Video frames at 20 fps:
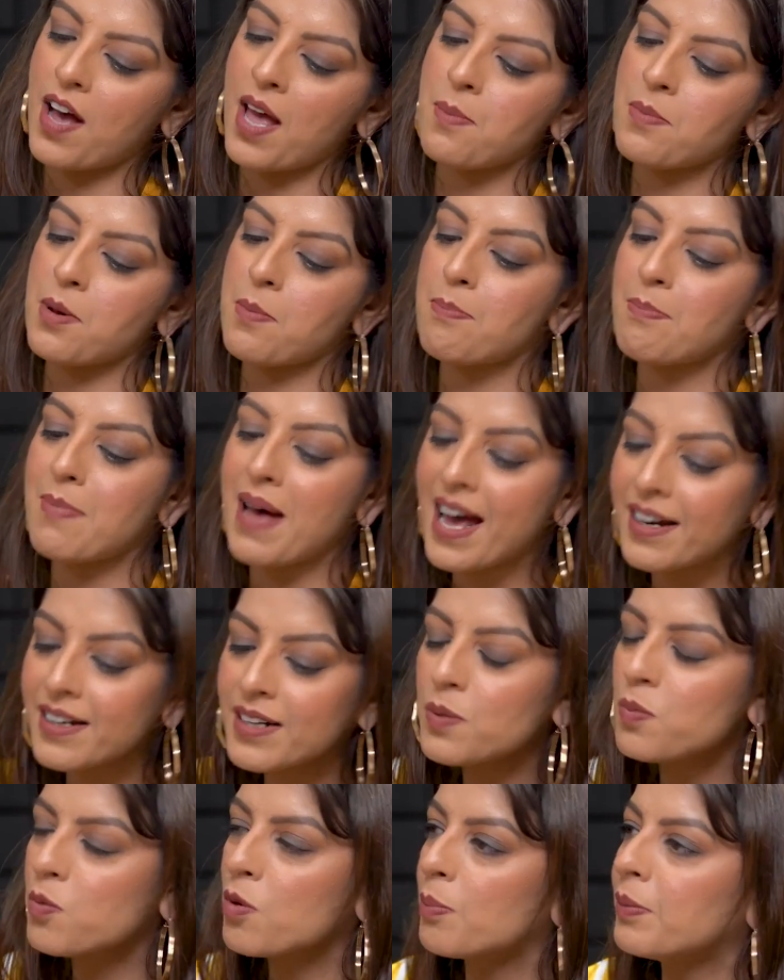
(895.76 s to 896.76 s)
I am a
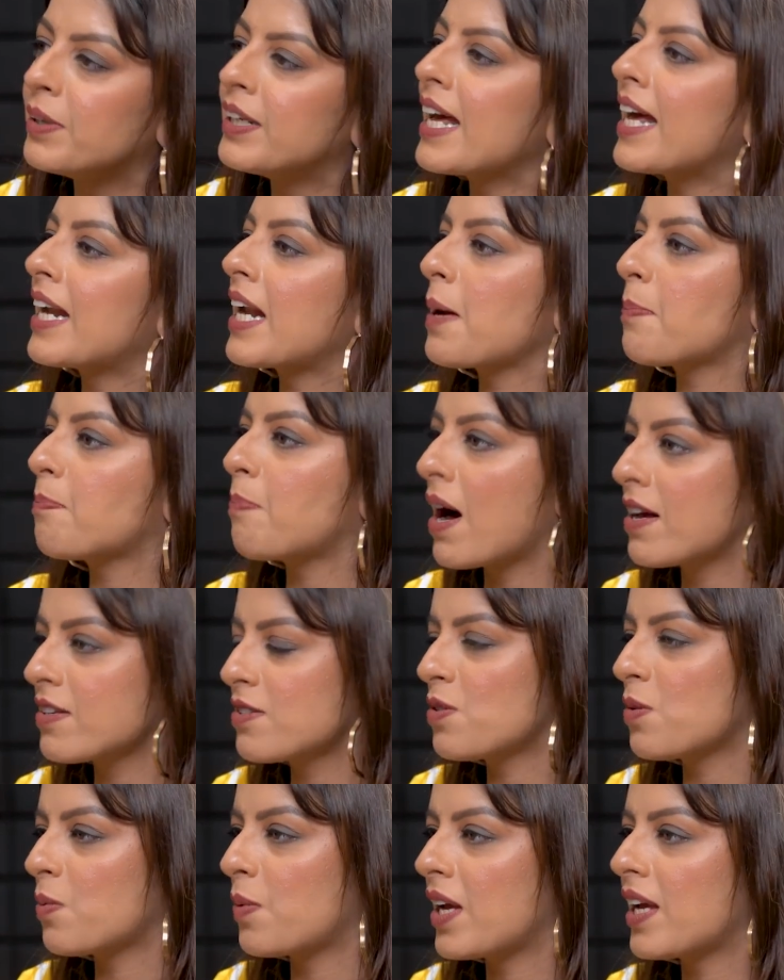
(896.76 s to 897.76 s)
married woman and I
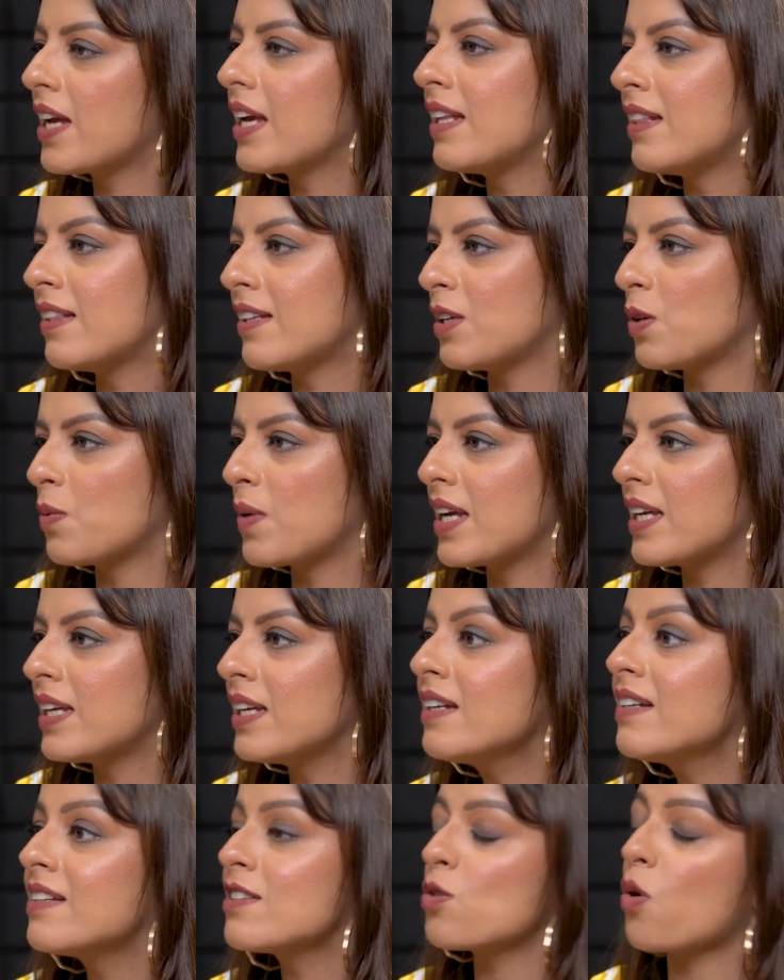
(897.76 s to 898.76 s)
pass away in the
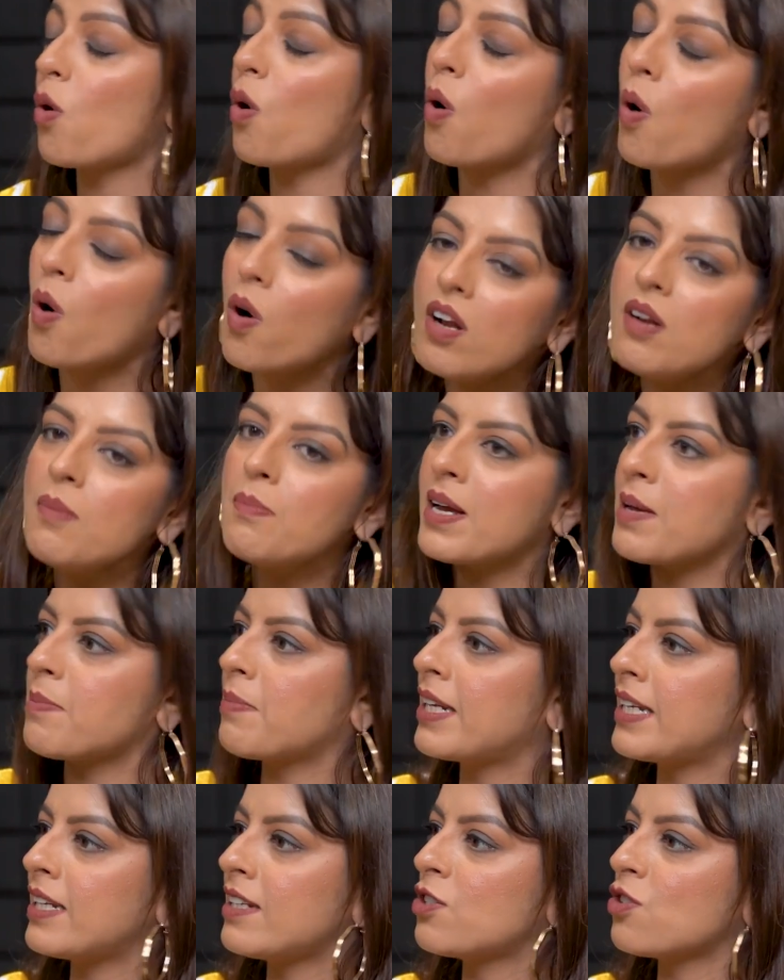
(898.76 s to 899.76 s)
UAE? Does all my
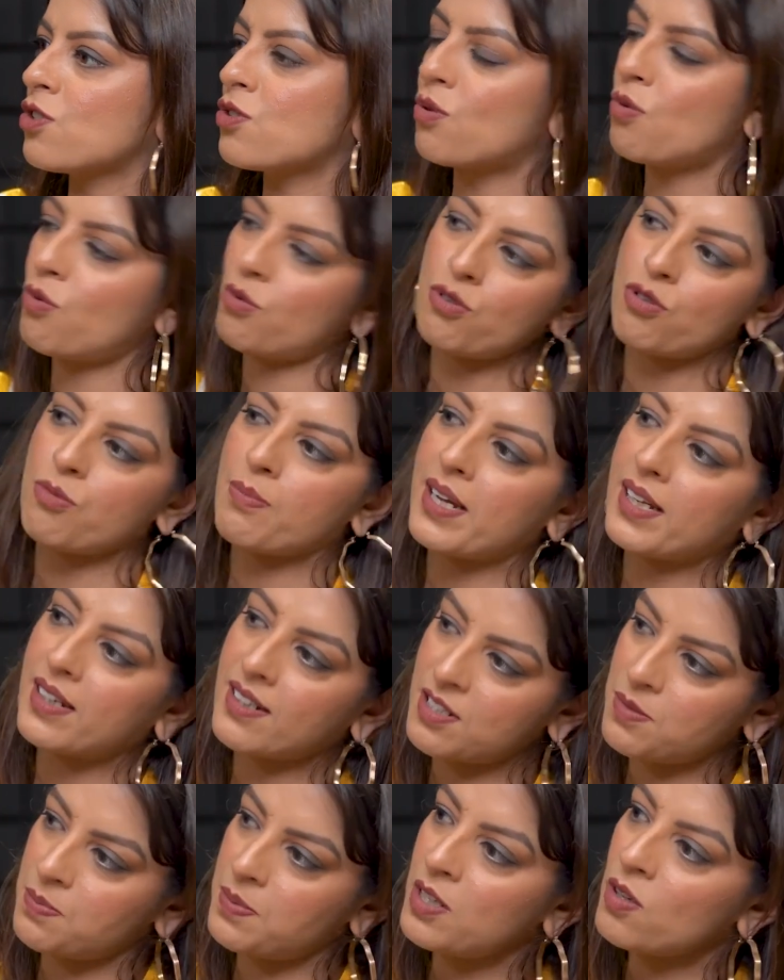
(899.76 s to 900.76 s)
money just go to my
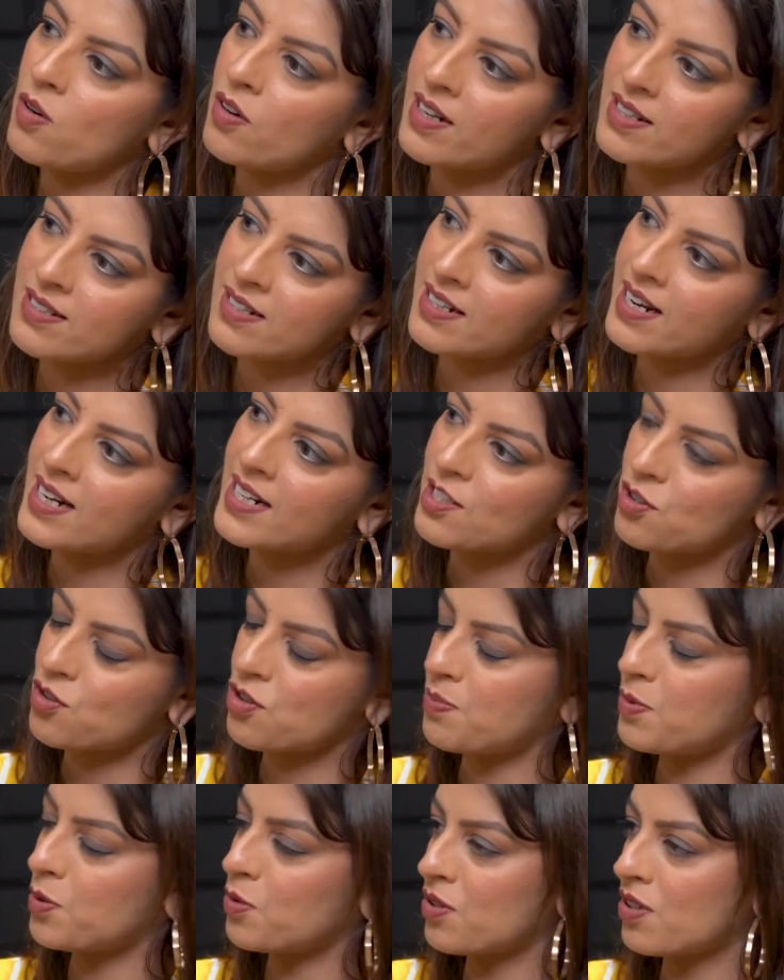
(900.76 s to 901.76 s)
husband or does it get
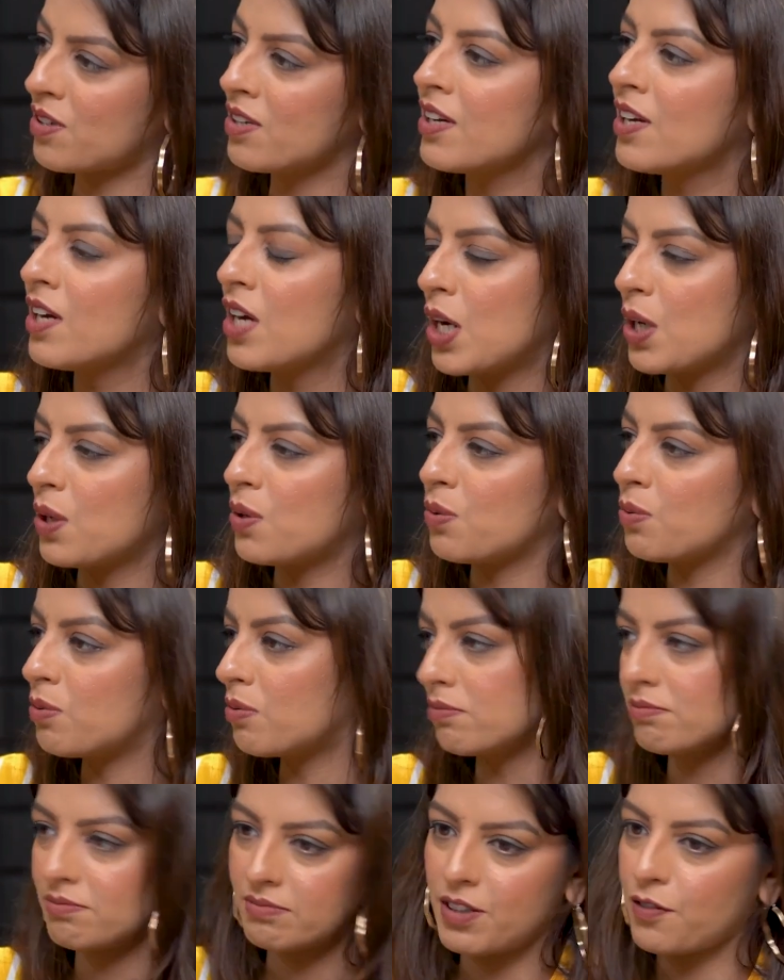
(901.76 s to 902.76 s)
distributed
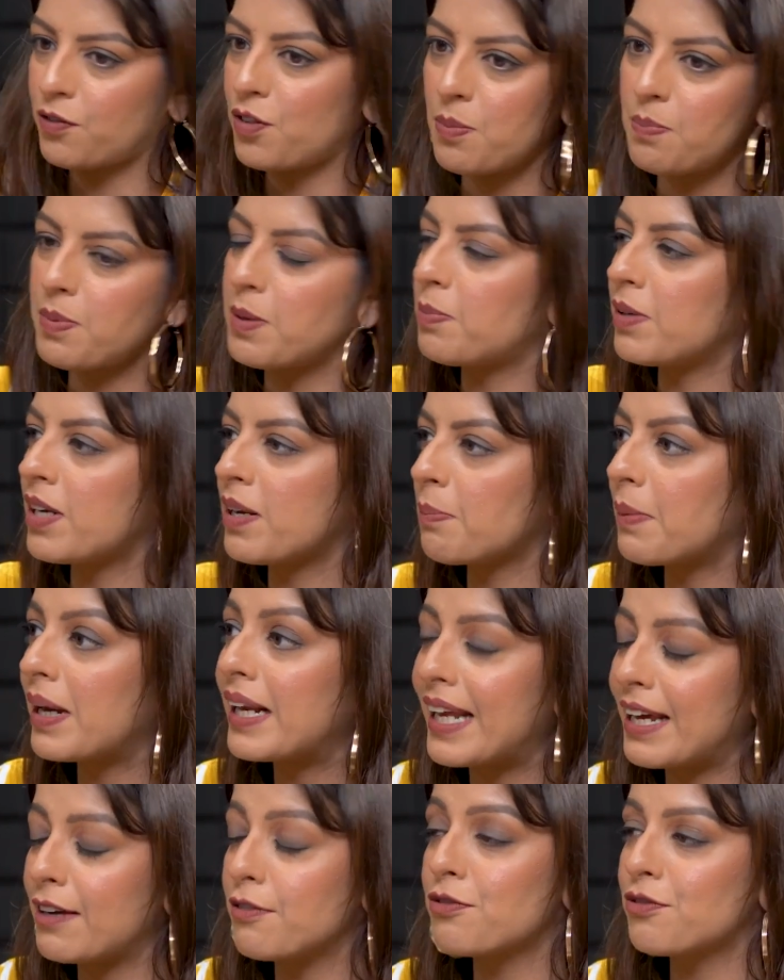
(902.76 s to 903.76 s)
to different people in my
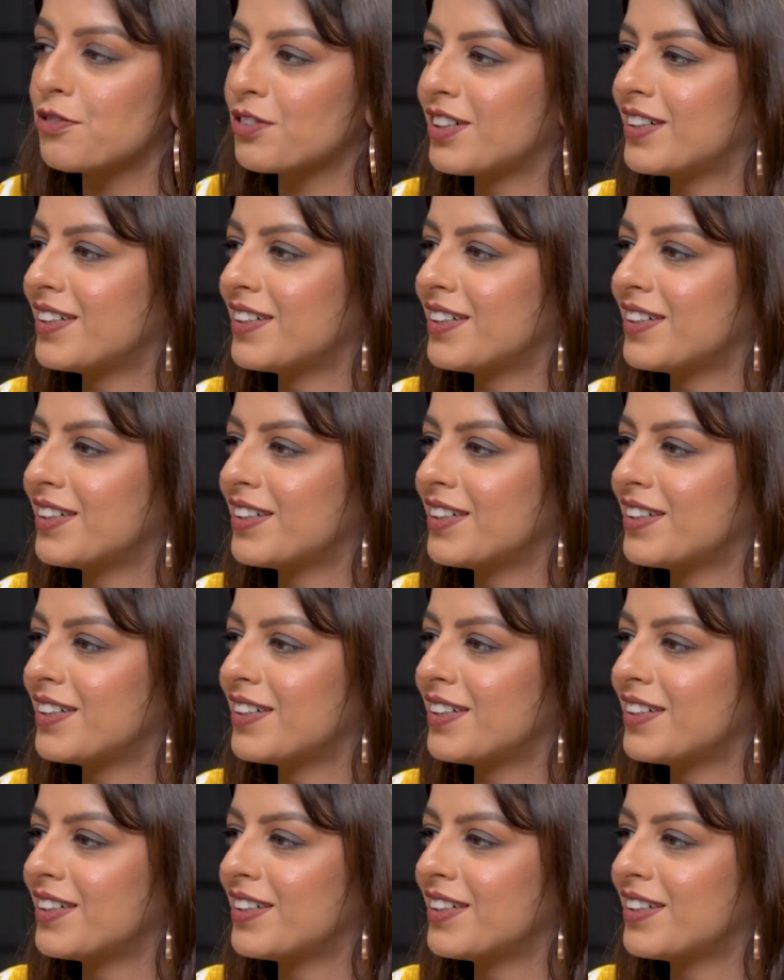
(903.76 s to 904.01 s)
life?